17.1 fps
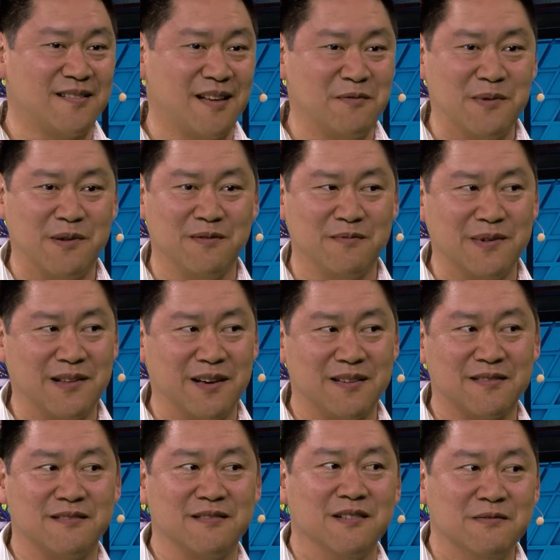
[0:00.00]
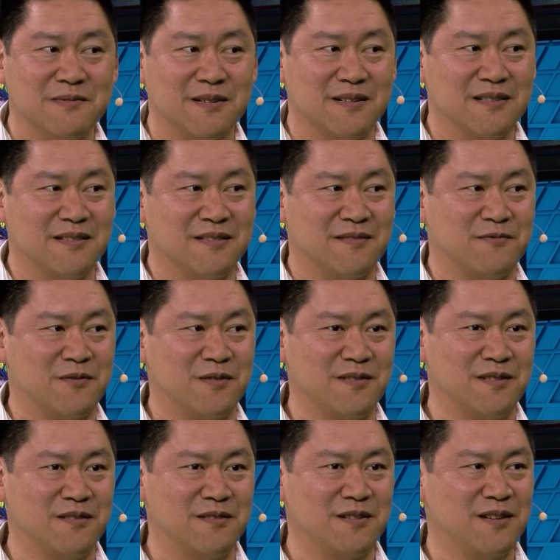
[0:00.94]
they won't release new ones for
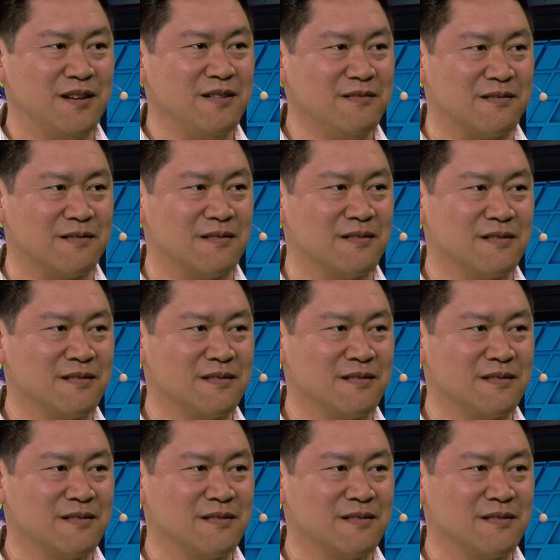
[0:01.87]
another year.